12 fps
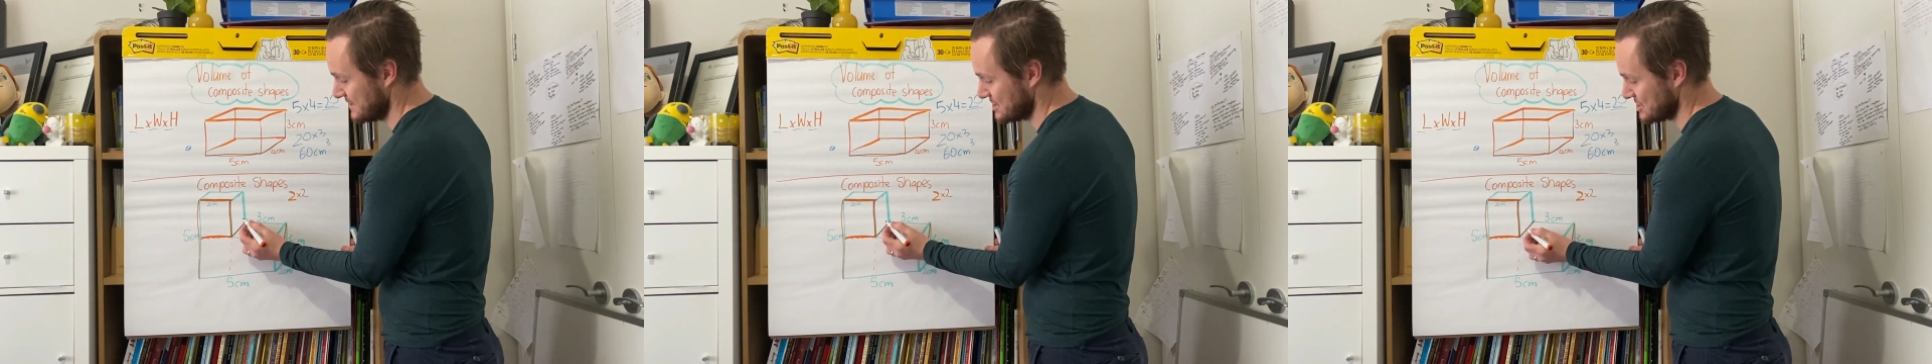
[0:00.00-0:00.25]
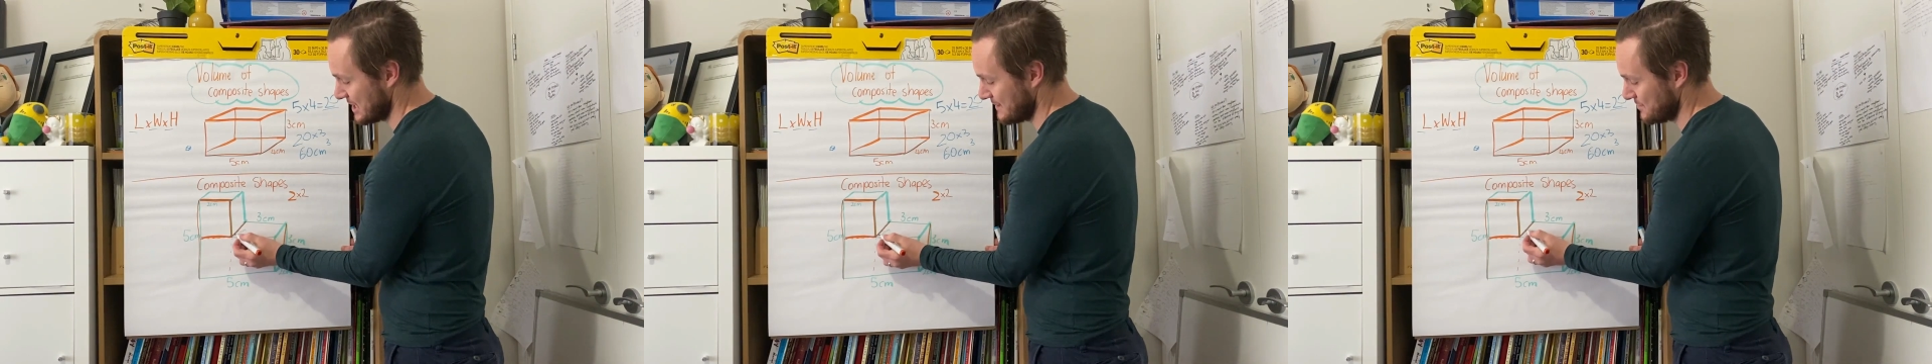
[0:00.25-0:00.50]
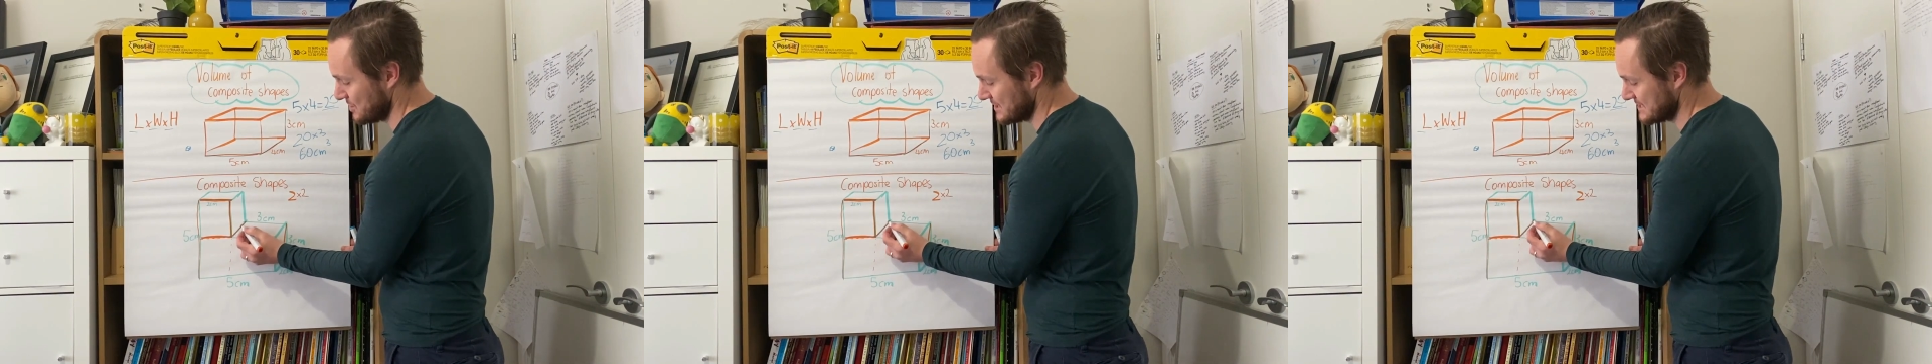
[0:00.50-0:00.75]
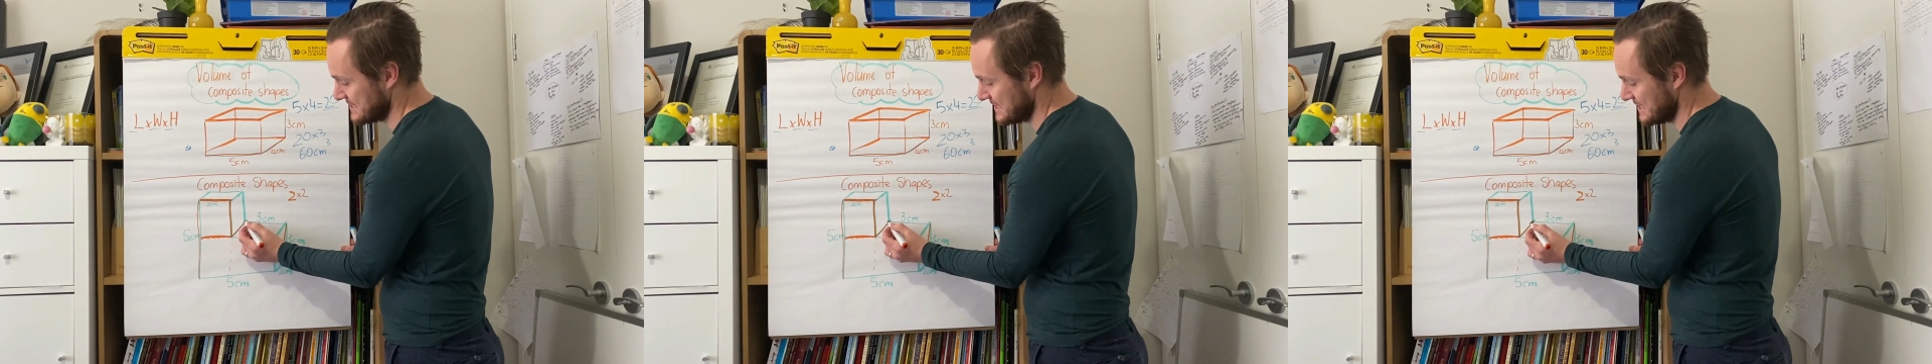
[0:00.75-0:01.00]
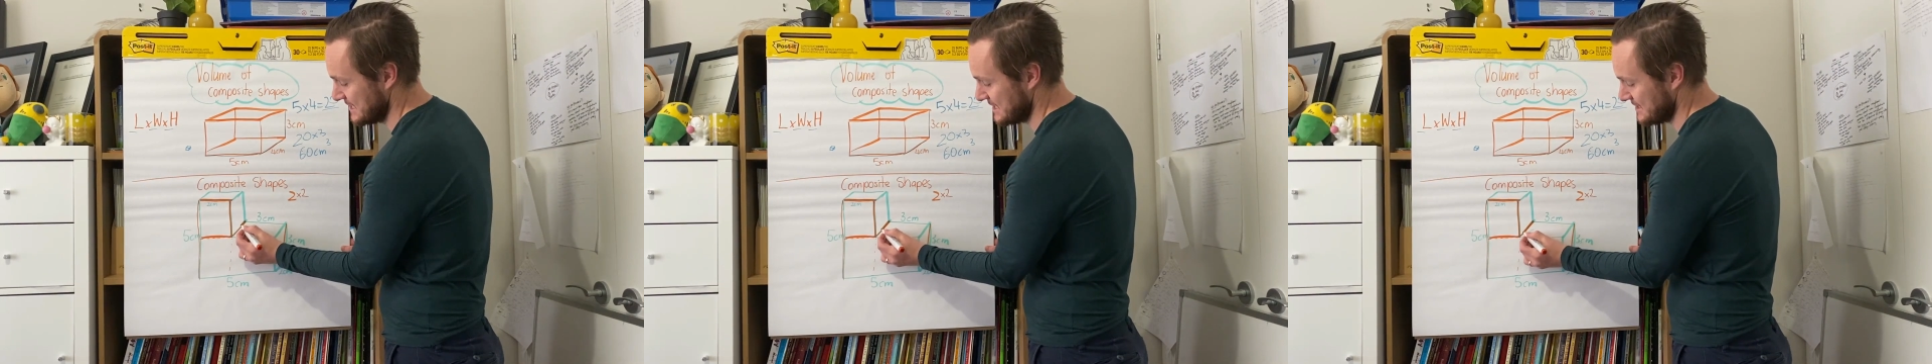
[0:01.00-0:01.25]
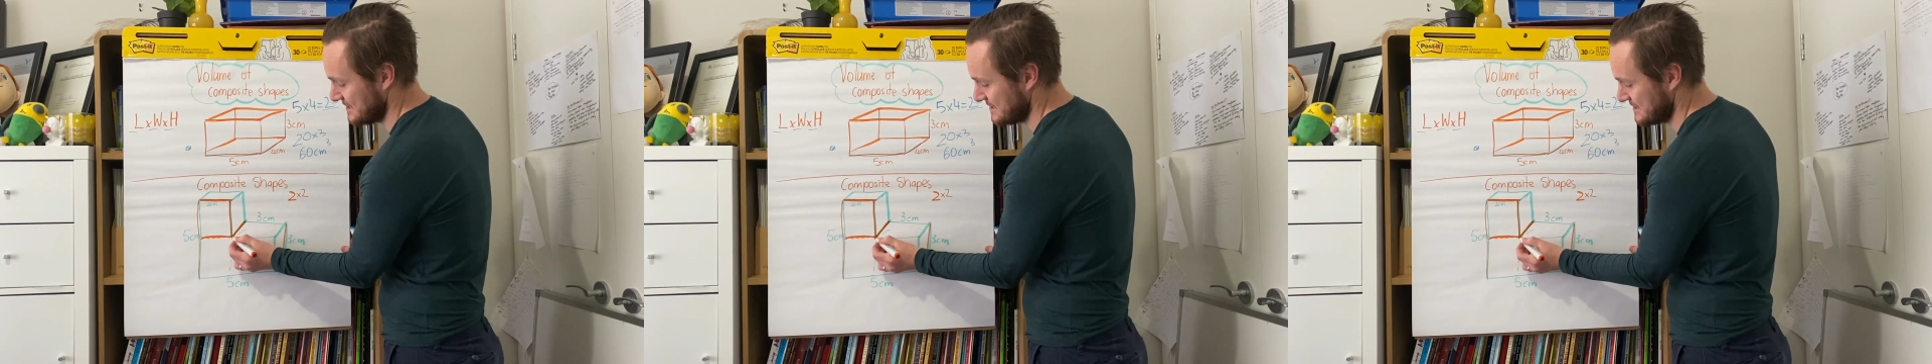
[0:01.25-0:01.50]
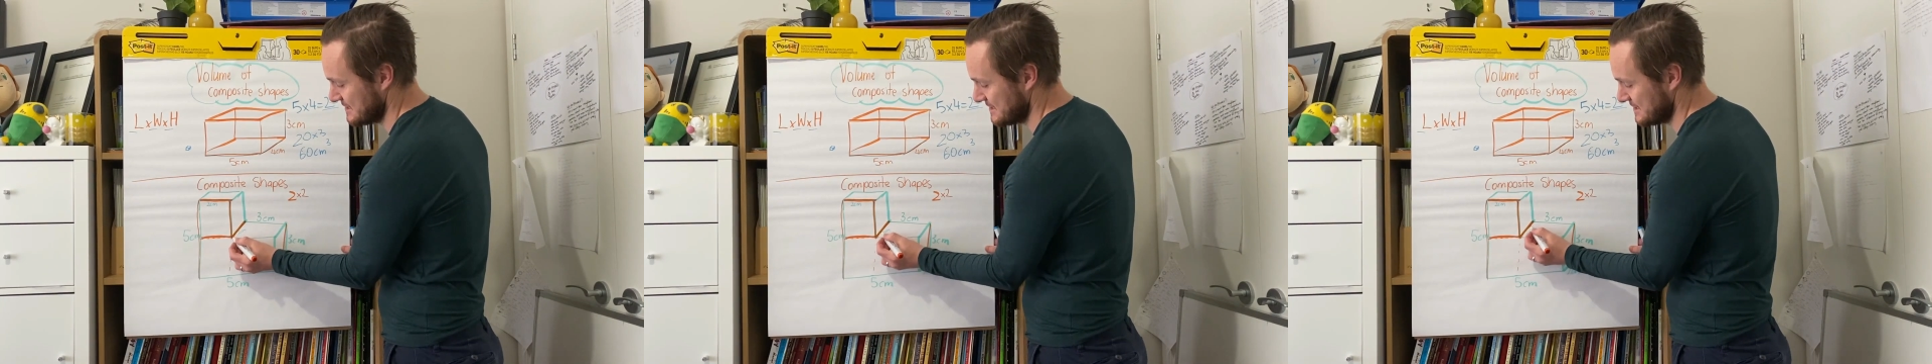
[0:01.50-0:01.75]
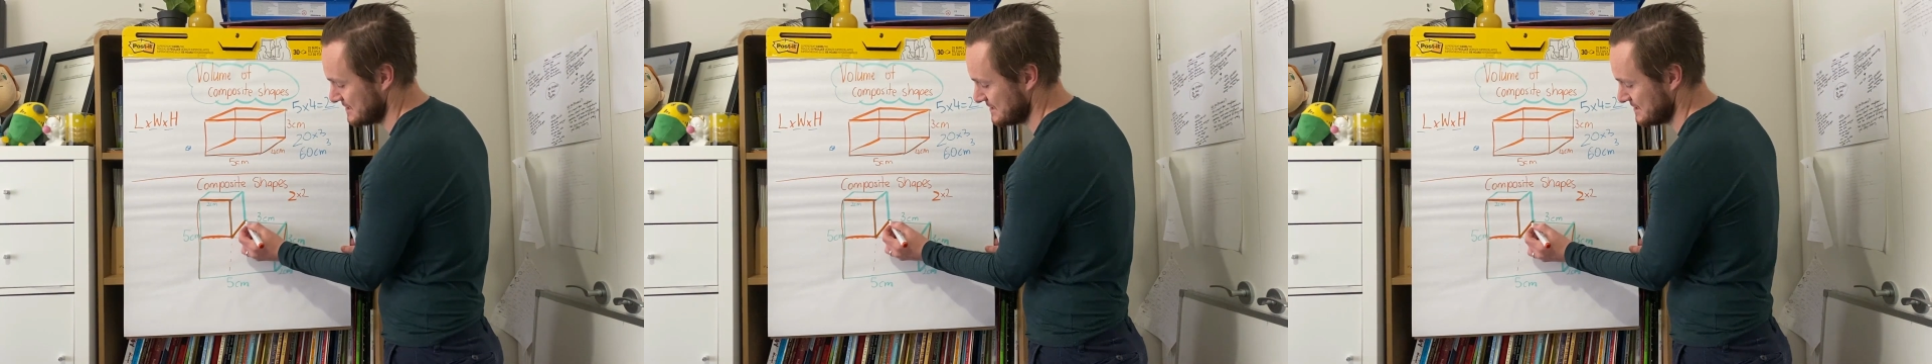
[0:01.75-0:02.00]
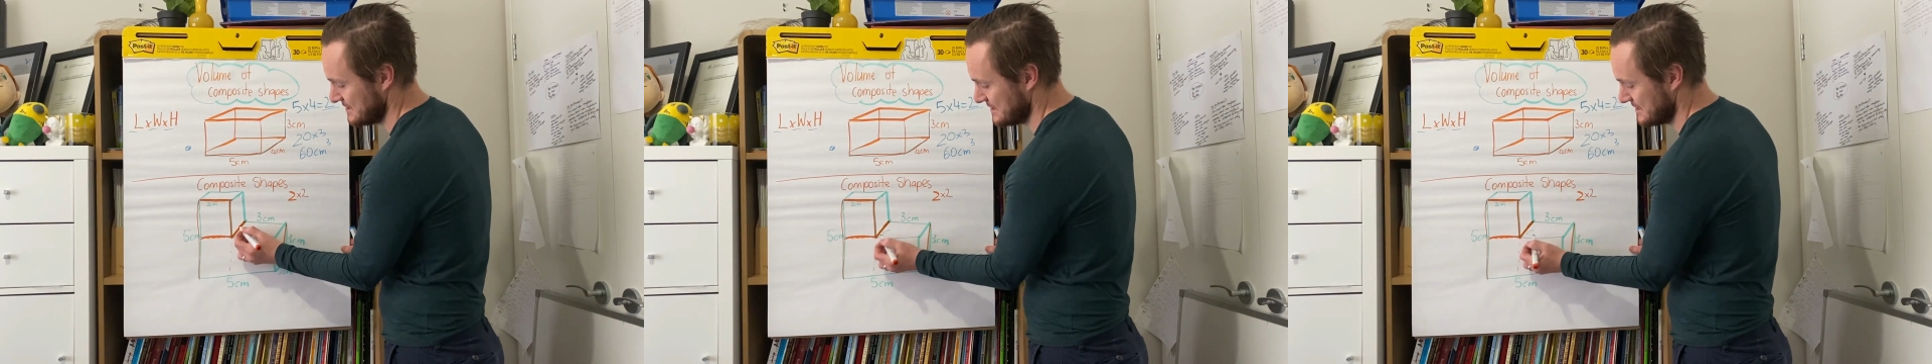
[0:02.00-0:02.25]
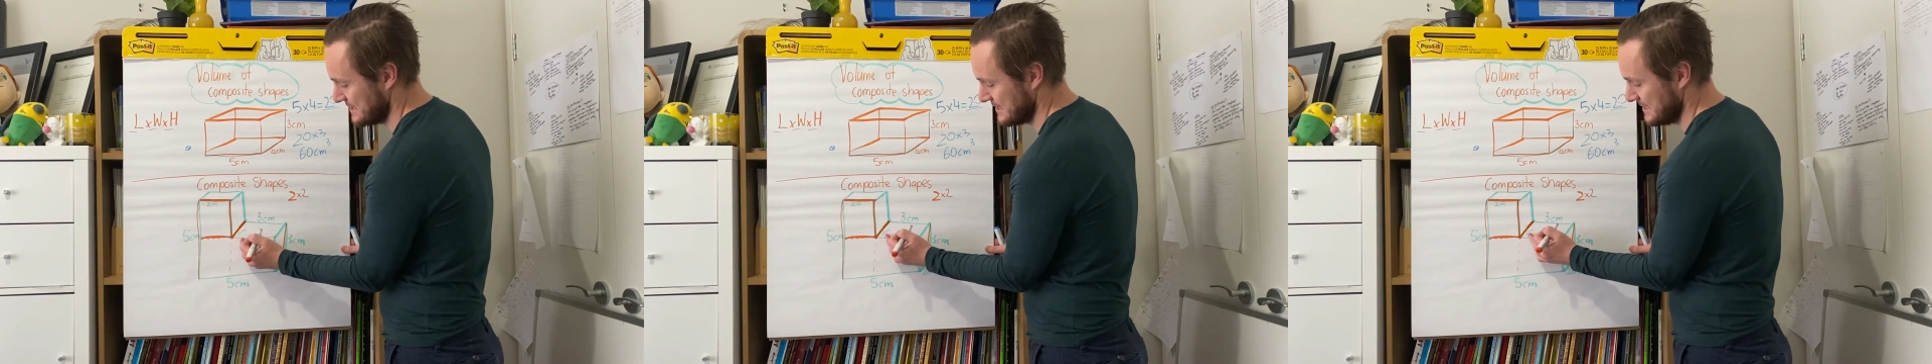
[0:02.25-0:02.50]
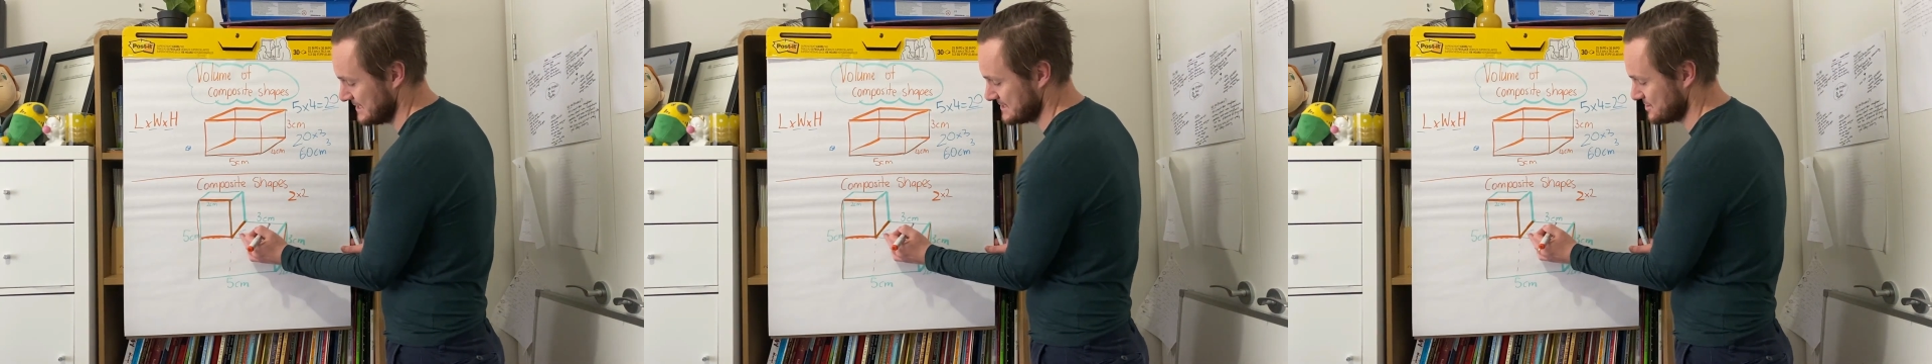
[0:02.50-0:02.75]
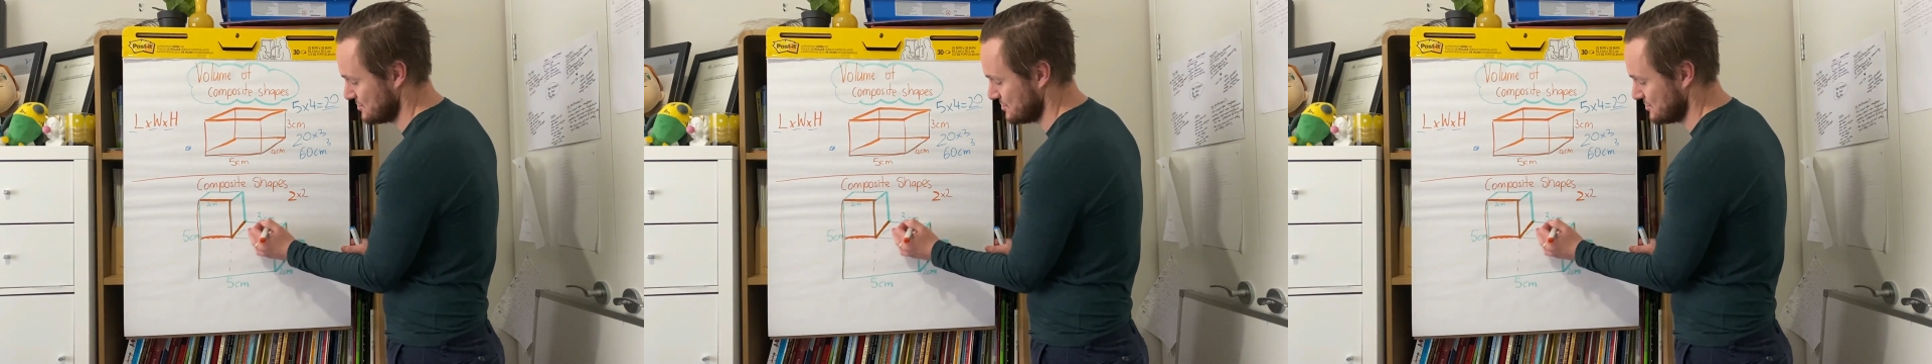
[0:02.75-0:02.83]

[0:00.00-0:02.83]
of this shape you can see here is